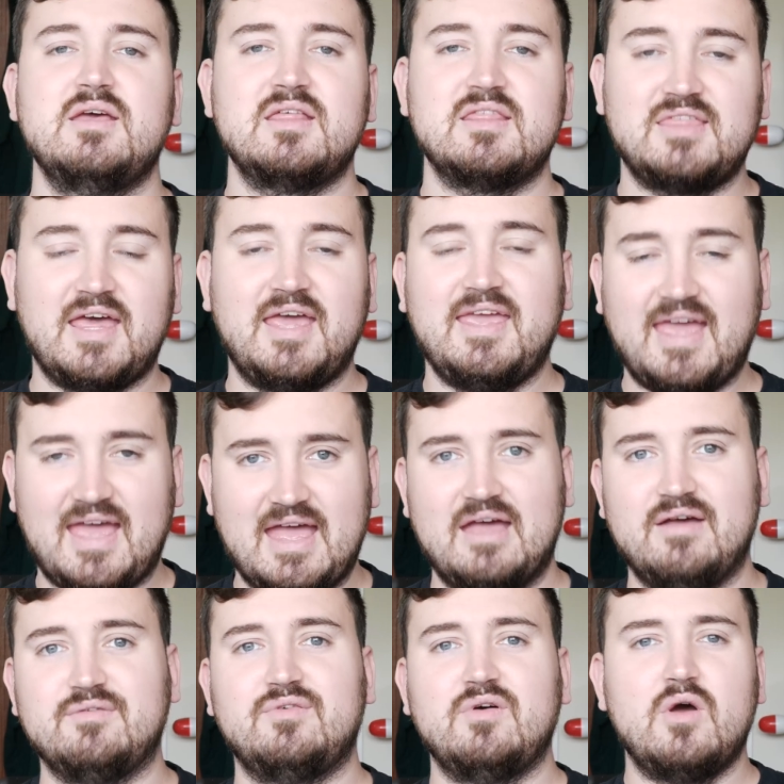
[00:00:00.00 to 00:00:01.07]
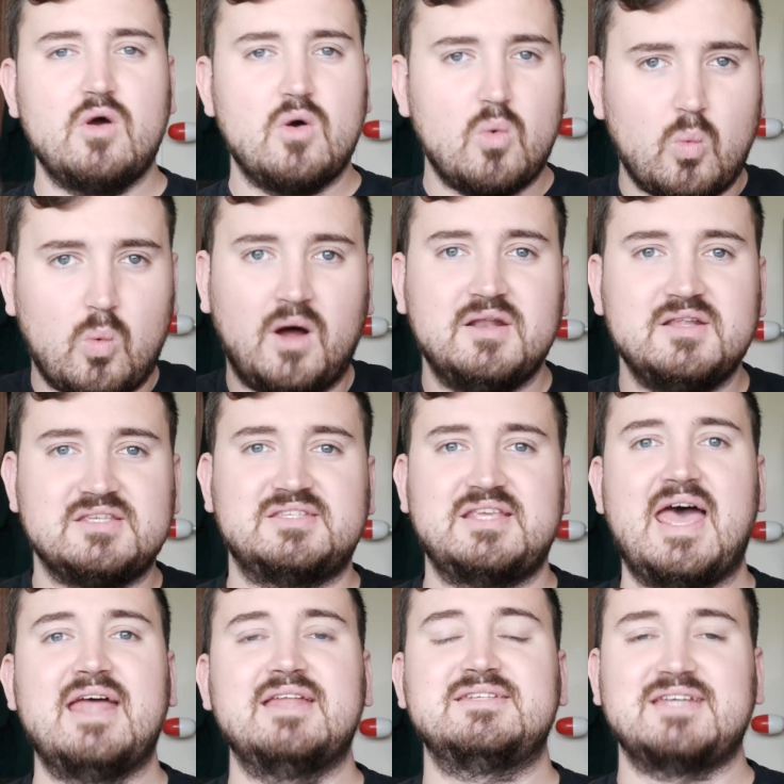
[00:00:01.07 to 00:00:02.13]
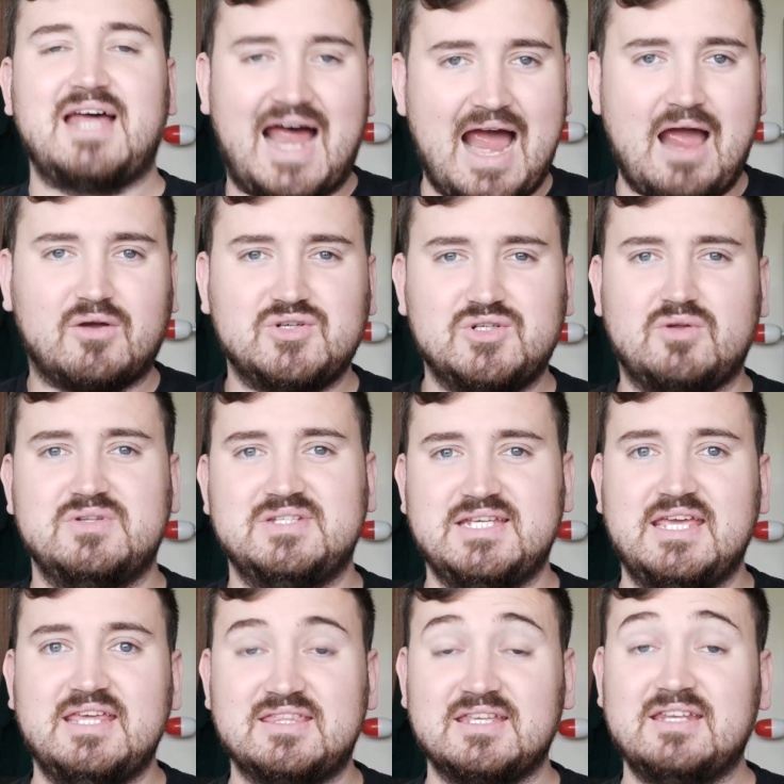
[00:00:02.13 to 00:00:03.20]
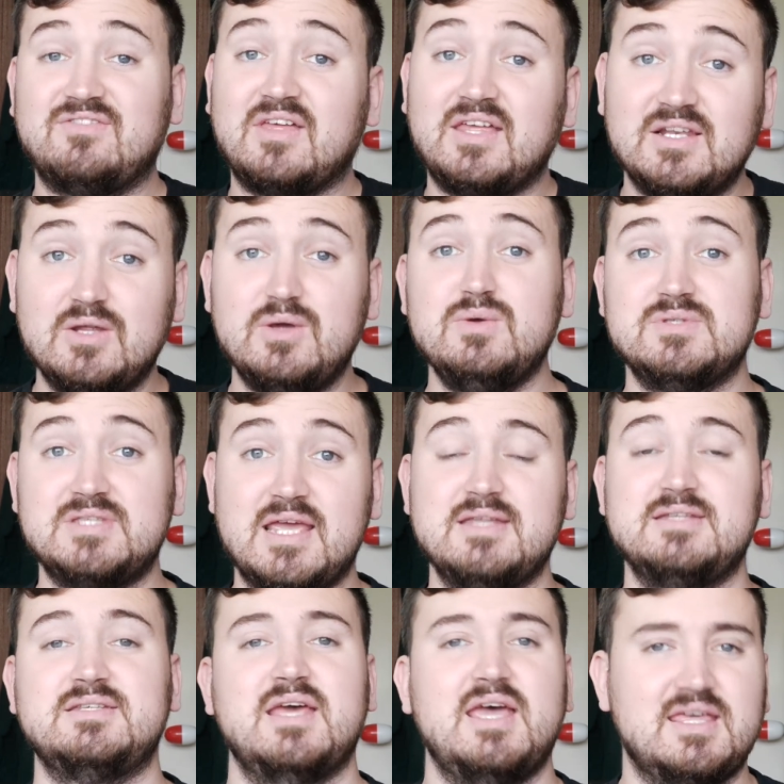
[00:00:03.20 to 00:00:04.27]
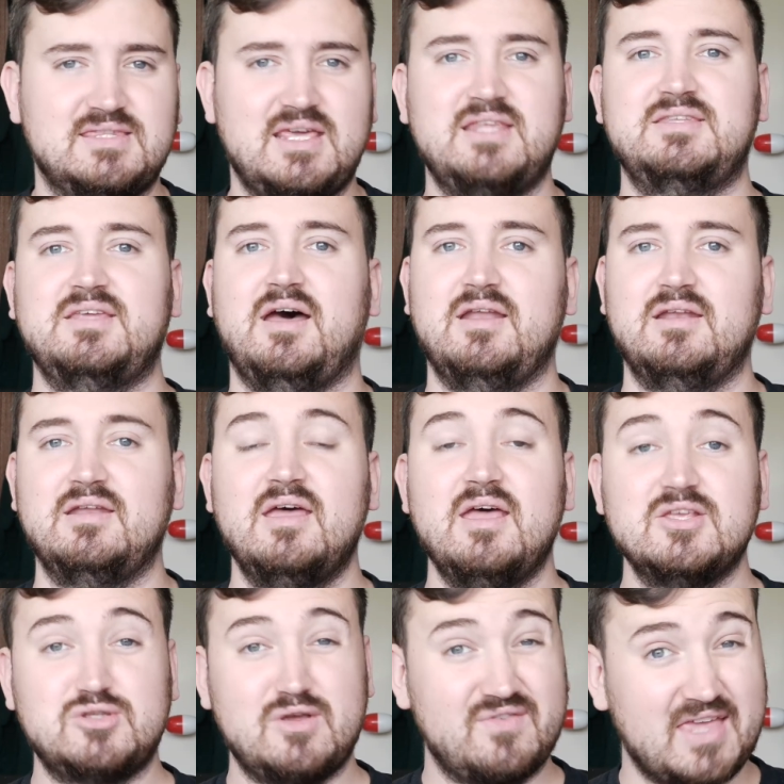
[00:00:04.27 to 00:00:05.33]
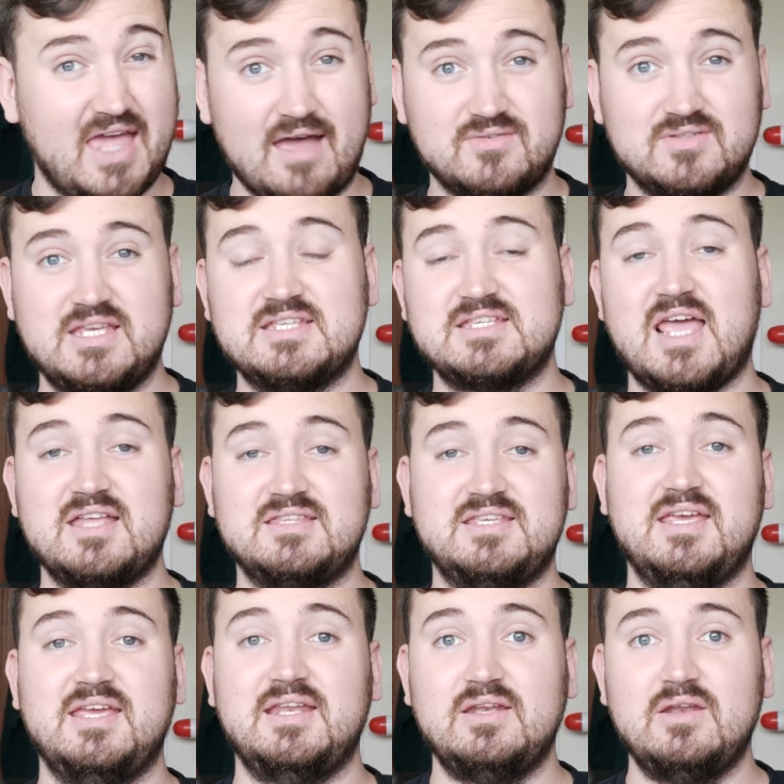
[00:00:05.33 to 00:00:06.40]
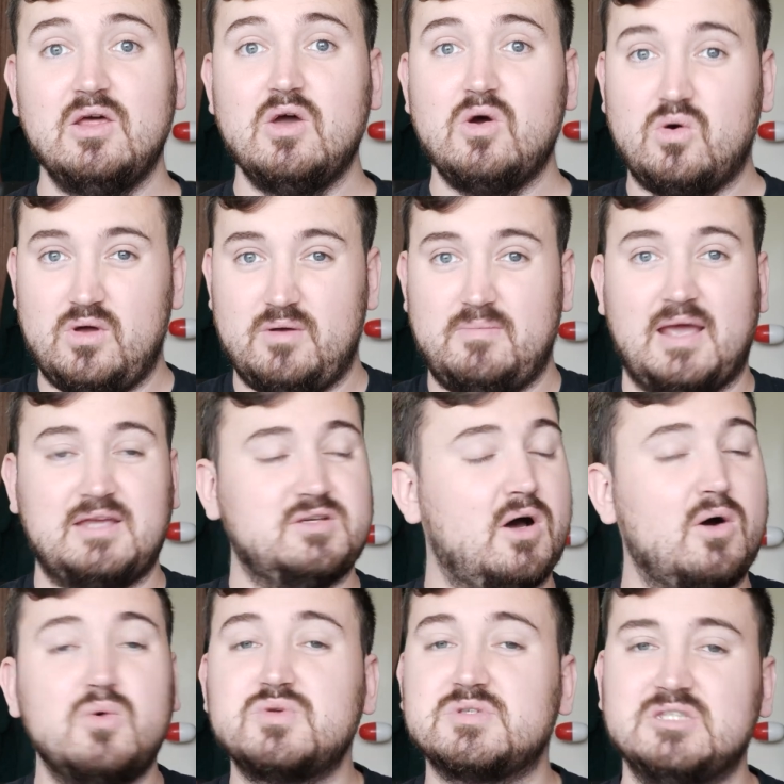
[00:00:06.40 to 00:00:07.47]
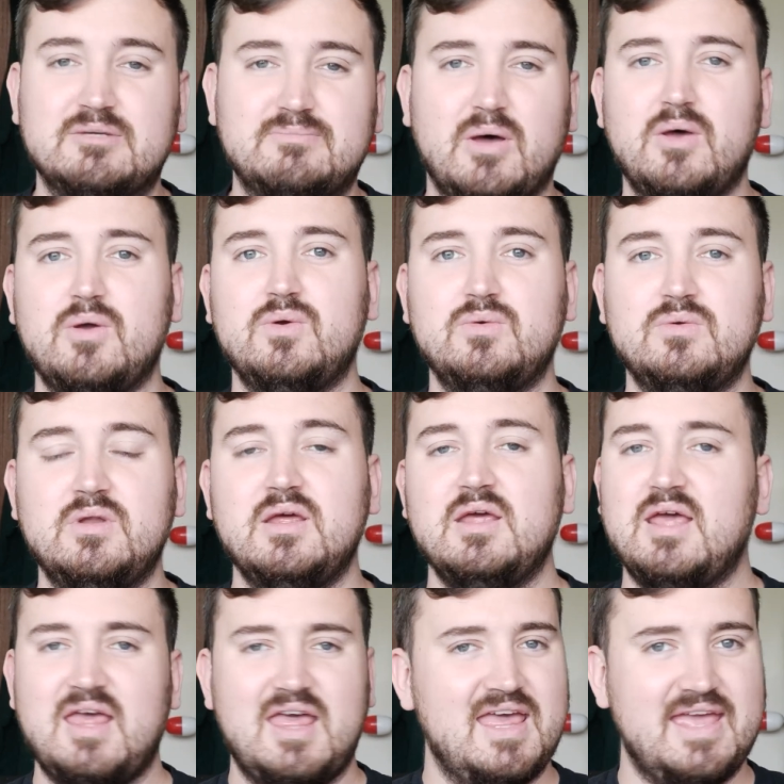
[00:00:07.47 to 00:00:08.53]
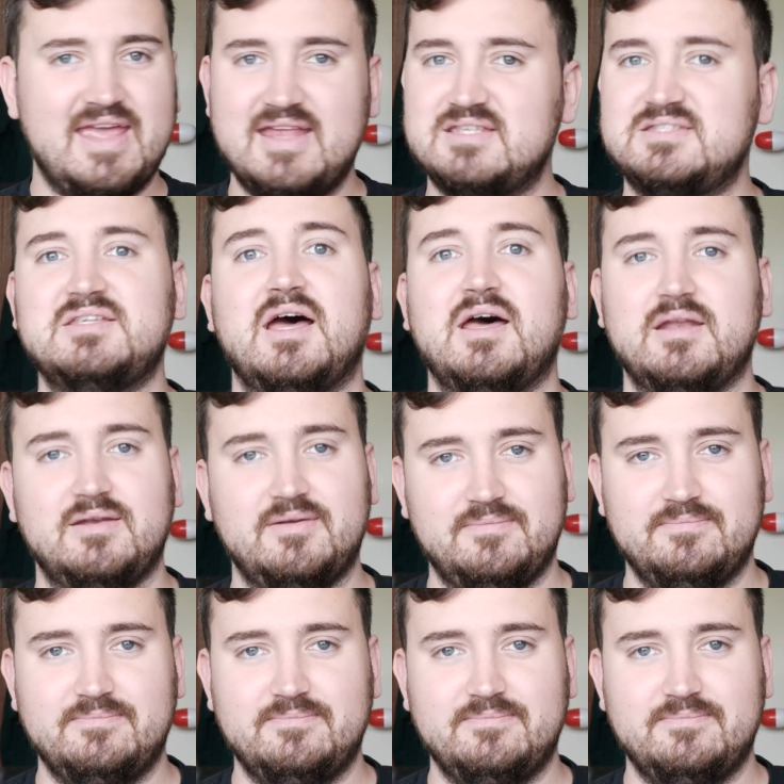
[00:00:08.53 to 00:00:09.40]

They have one set acrodont teeth, and if they lose it, they're done. So if cavities get in or it makes holes in the bone, it's done.